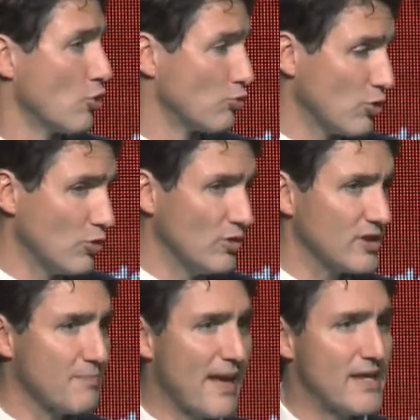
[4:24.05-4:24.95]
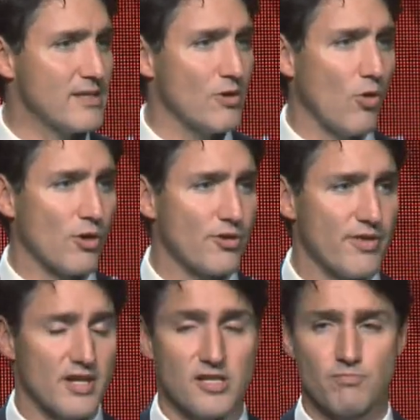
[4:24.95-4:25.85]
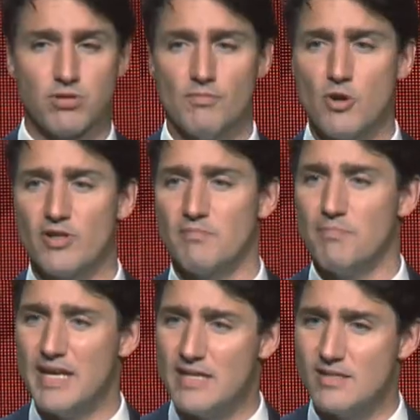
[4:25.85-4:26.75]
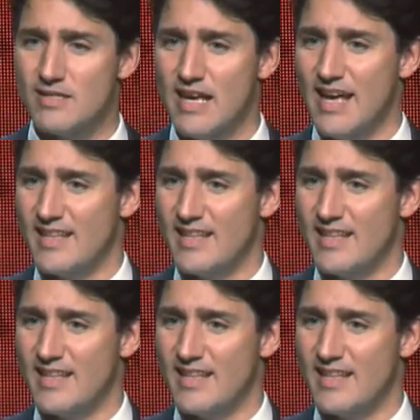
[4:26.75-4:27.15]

rules based order that has promoted peace